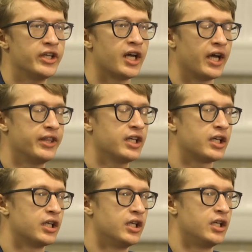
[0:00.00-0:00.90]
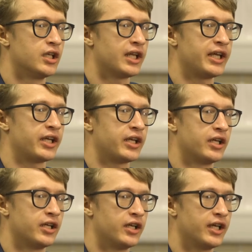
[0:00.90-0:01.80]
yeah. I think like
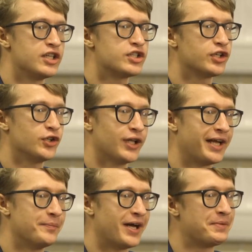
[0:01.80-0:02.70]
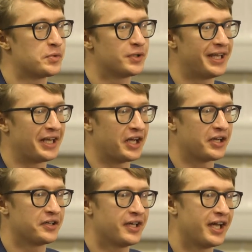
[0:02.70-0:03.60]
in general, I'm I'm like
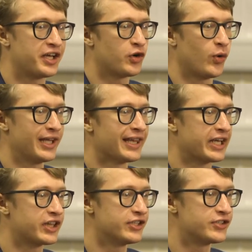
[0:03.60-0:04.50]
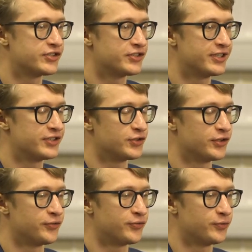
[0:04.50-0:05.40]
I quite like this this
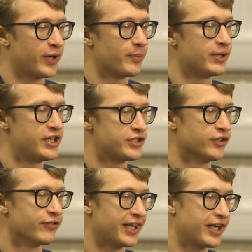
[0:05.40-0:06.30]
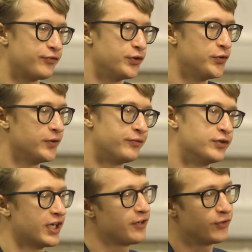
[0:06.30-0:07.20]
sort of recommendation of like if you if
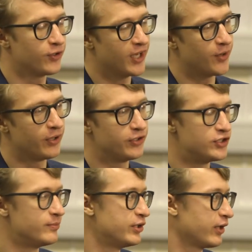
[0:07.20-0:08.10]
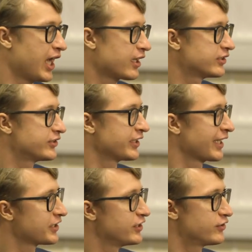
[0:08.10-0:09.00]
you're trying to figure out whether you should be doing X, then
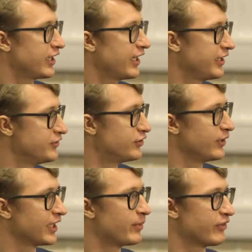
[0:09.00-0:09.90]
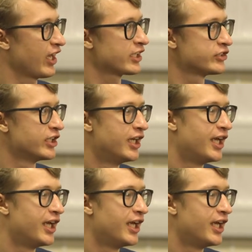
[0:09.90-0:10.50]
like try doing a bit of X.